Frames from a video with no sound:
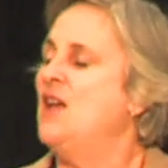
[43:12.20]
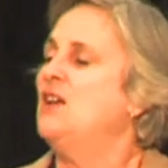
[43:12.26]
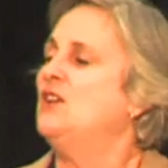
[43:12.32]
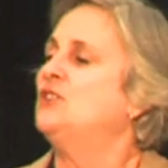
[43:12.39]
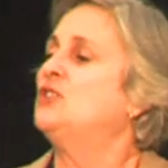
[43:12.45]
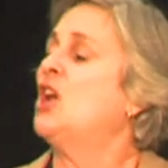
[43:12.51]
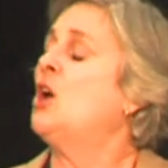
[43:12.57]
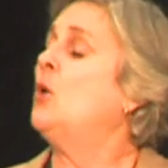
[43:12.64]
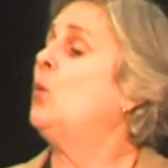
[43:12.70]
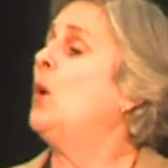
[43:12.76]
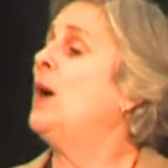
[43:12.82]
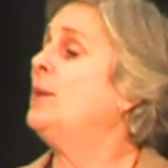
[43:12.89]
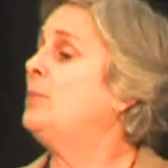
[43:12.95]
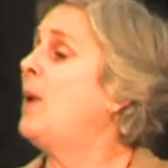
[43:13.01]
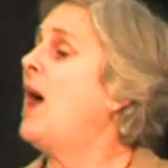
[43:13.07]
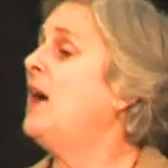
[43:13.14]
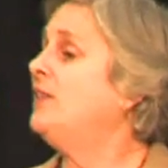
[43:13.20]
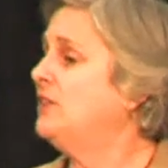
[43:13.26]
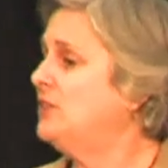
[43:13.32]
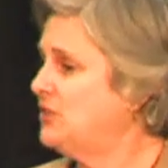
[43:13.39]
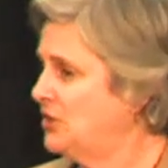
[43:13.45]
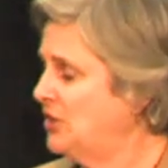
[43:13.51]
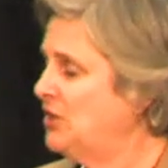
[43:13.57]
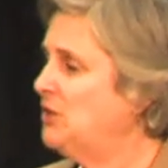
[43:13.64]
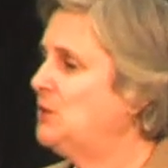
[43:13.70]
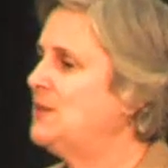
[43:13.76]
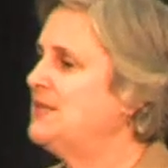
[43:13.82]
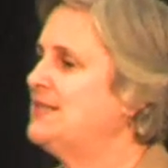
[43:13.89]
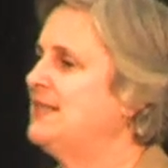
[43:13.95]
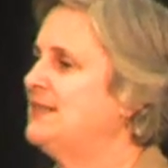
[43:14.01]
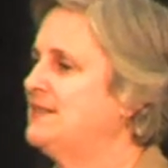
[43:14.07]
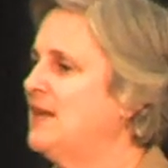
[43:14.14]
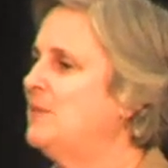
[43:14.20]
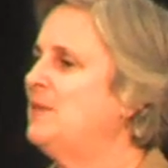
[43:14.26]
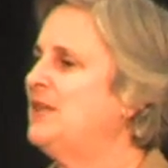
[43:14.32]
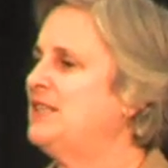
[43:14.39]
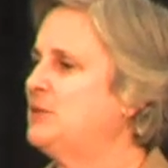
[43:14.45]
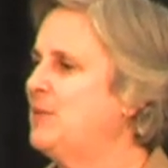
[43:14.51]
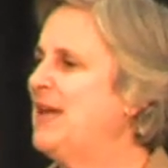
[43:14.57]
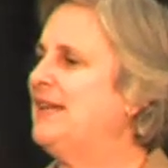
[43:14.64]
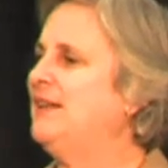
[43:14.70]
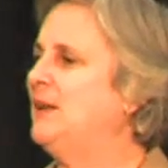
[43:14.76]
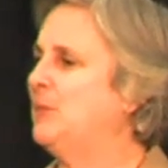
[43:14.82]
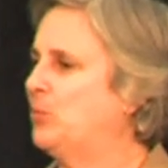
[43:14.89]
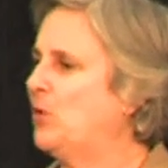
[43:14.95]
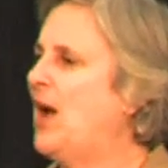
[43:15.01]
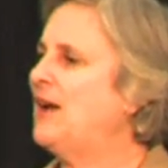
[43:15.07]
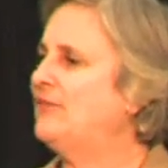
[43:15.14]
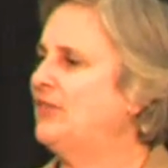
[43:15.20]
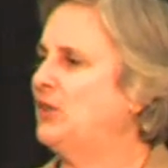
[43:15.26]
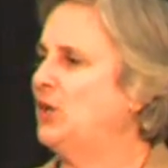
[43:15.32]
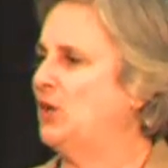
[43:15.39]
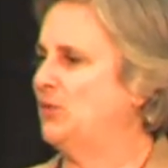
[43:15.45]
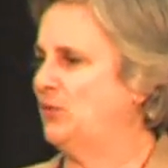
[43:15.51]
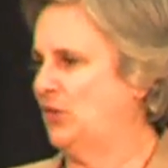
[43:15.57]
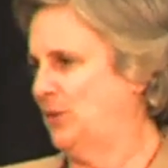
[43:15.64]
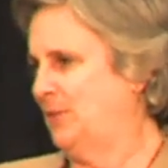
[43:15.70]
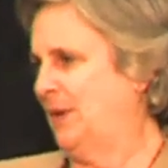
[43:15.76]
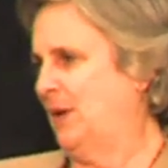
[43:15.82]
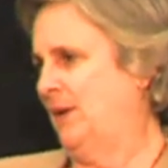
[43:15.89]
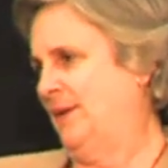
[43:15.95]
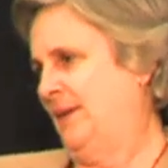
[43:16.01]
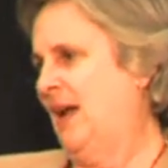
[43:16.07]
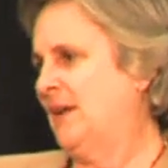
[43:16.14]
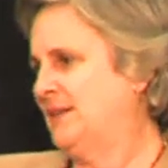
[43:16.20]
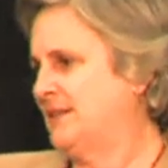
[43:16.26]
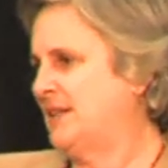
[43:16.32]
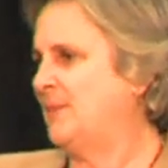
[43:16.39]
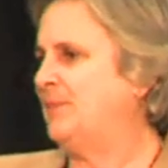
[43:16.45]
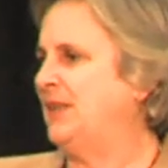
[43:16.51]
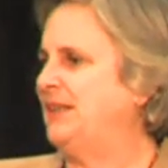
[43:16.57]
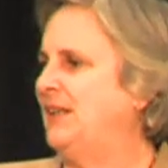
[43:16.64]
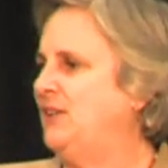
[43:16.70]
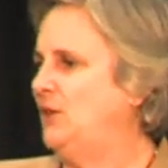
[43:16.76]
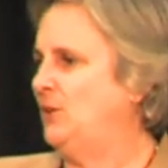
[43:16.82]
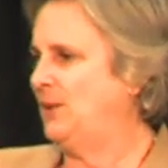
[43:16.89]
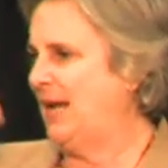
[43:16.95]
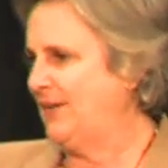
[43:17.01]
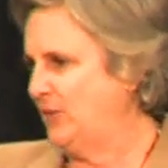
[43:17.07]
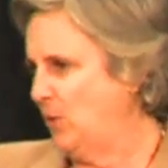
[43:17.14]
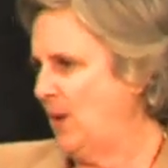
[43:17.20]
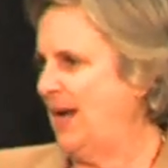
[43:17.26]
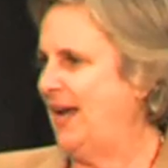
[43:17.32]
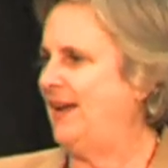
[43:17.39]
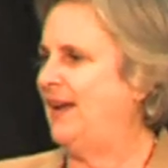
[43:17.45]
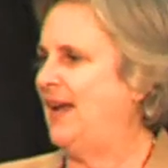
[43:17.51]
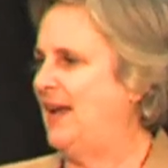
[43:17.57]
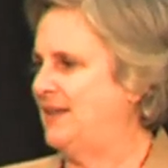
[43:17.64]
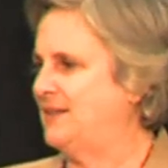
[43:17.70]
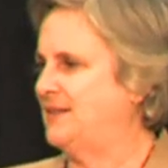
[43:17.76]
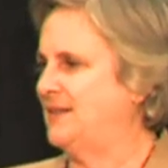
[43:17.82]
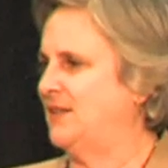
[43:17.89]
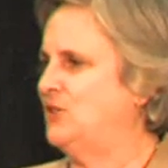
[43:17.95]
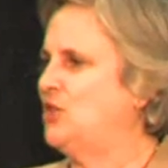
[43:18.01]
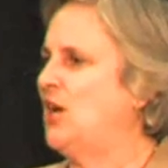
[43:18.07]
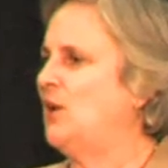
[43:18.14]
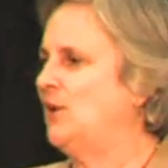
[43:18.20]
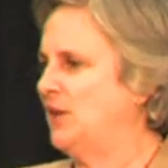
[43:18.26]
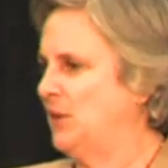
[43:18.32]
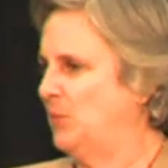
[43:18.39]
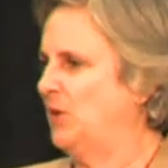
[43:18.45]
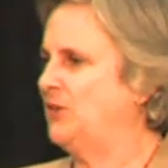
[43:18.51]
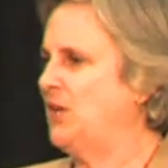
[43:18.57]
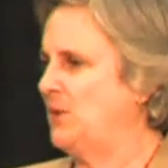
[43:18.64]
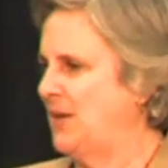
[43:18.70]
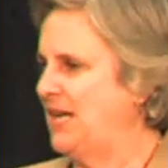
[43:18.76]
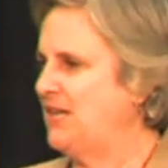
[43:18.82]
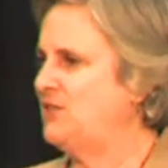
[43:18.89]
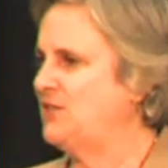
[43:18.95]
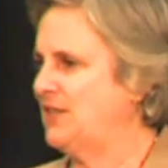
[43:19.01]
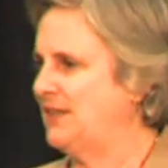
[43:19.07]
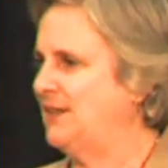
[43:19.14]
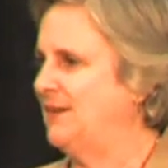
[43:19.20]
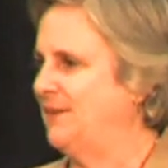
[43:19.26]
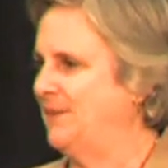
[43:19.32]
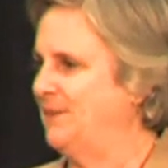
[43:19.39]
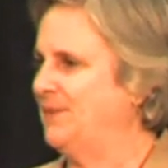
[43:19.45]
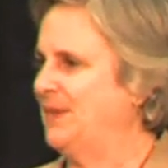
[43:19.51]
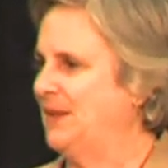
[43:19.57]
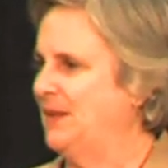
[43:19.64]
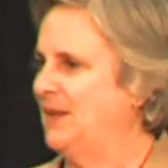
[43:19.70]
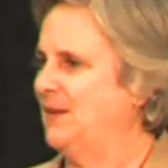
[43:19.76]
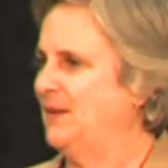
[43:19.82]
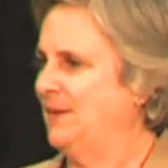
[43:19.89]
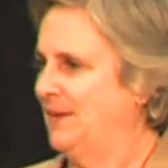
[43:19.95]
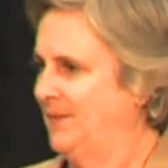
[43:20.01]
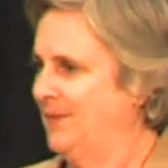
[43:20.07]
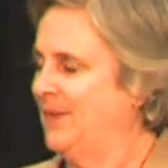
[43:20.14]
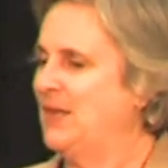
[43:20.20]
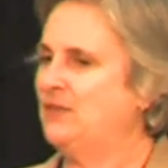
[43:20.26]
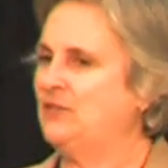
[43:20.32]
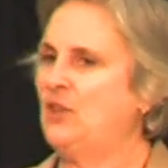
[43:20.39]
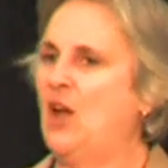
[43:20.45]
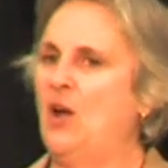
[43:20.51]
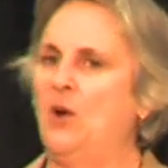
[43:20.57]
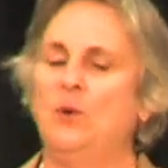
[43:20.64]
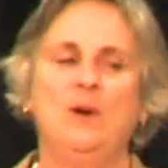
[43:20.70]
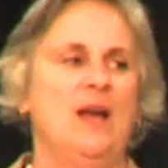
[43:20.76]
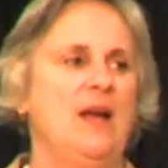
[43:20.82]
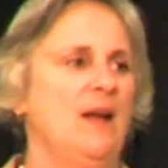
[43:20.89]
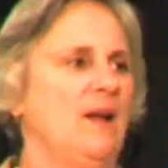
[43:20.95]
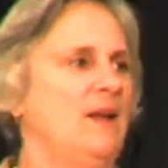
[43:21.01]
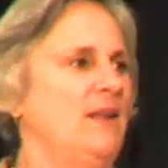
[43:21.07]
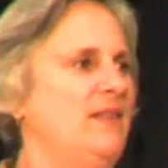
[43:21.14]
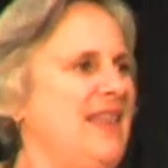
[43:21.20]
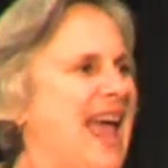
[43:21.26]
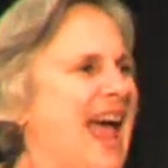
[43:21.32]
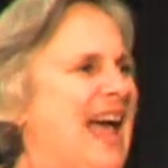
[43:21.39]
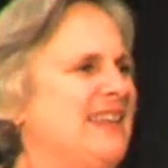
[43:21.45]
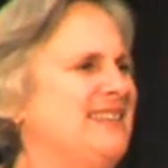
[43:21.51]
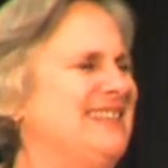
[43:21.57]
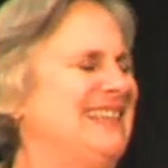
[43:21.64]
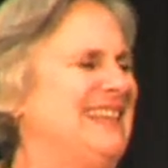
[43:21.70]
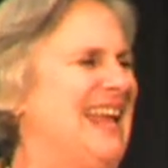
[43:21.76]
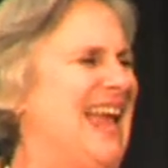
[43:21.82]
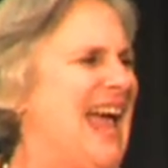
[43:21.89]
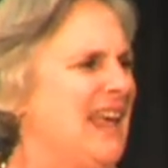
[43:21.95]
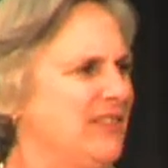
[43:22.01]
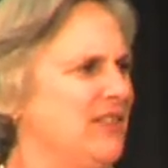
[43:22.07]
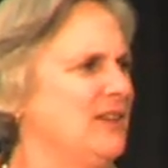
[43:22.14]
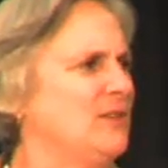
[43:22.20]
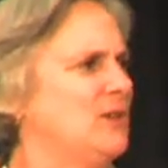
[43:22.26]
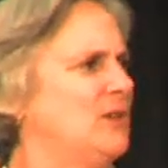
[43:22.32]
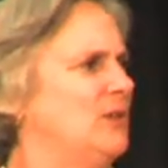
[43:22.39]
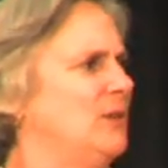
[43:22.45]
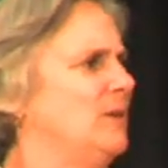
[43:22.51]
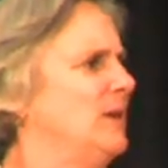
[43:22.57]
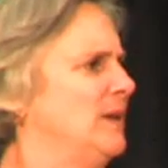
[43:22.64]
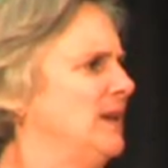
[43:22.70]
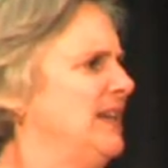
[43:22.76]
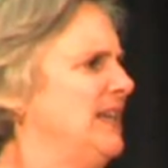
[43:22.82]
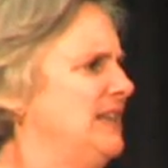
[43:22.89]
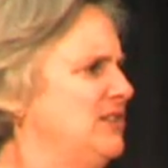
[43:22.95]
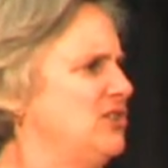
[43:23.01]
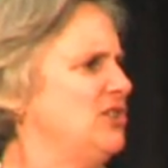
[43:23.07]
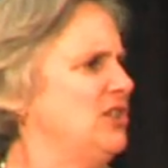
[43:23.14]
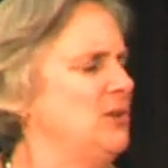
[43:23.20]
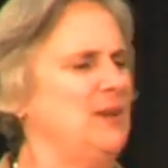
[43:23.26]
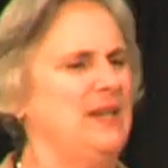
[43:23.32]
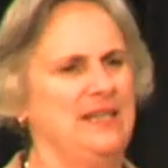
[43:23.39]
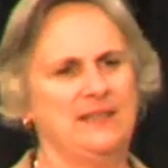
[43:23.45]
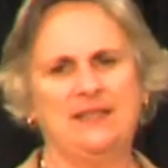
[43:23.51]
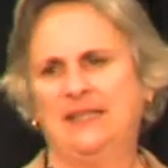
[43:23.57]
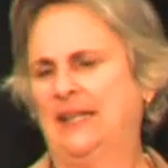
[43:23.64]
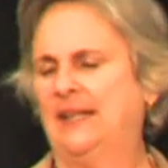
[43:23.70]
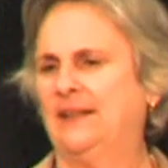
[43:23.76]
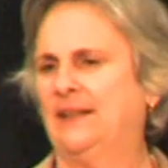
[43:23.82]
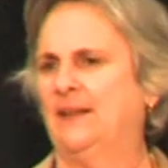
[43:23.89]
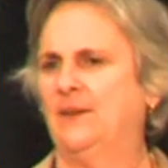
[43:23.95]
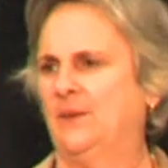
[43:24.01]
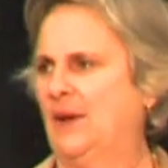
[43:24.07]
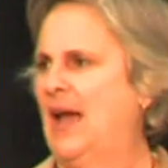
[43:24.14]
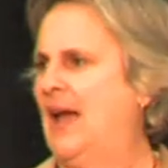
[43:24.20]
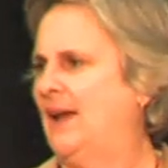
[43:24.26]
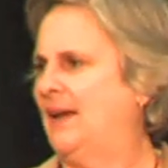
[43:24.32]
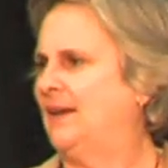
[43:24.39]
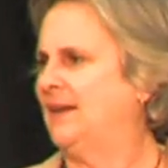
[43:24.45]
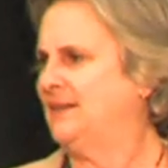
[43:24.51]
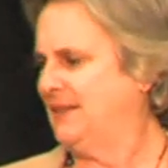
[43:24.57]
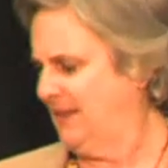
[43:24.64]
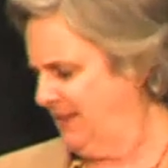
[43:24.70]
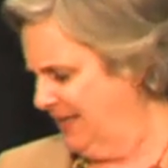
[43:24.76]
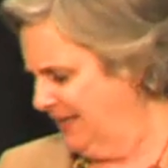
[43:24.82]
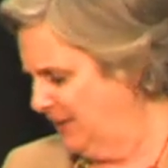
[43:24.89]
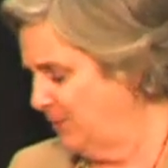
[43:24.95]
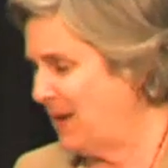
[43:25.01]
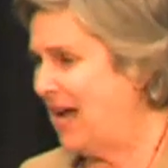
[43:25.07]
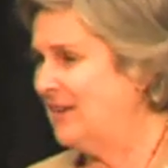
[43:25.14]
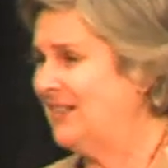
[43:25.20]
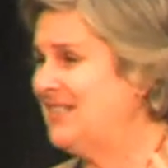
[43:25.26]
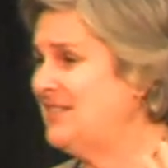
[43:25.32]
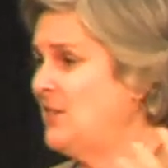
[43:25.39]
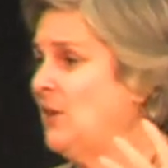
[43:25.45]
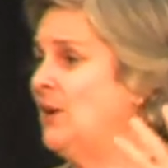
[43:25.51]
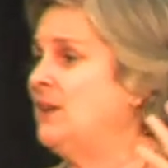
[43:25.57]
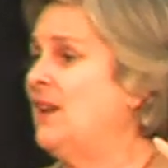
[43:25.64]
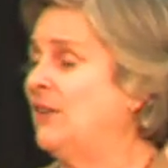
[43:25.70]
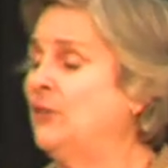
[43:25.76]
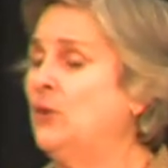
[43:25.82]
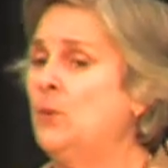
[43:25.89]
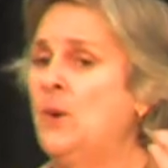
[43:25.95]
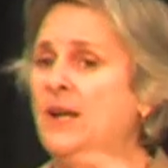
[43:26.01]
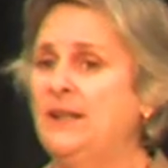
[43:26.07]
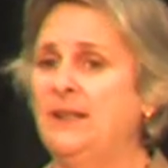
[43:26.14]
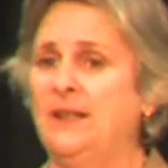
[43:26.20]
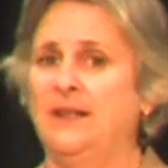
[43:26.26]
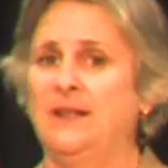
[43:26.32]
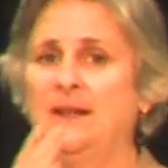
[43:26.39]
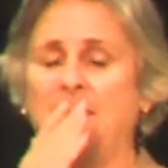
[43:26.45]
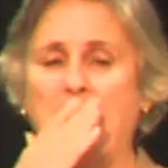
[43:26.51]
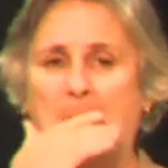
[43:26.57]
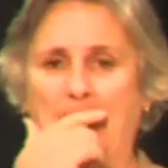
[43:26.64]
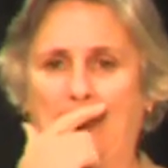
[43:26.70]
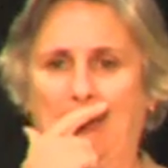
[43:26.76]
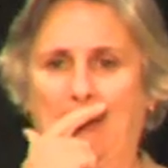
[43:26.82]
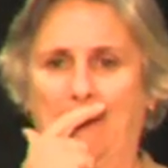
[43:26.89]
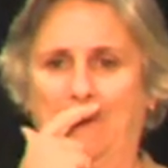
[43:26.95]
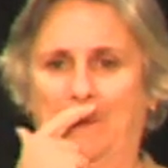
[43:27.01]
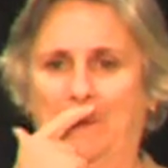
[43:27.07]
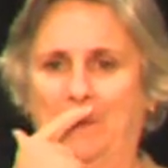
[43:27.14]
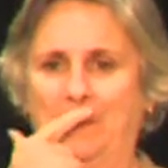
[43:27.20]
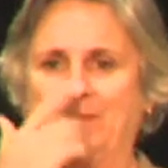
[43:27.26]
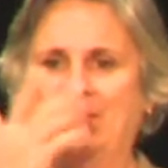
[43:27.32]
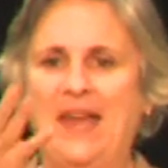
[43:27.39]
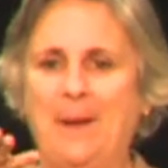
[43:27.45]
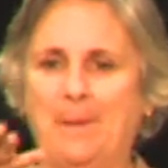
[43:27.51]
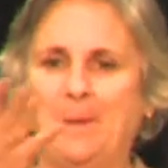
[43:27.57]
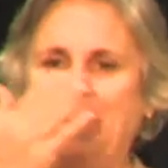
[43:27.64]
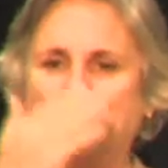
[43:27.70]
So what bothers you is that somebody's making a profit on something that you gave away as a charitable donation. So that's an ethical issue, isn't it? Okay, to think about. Is there another one? Yeah.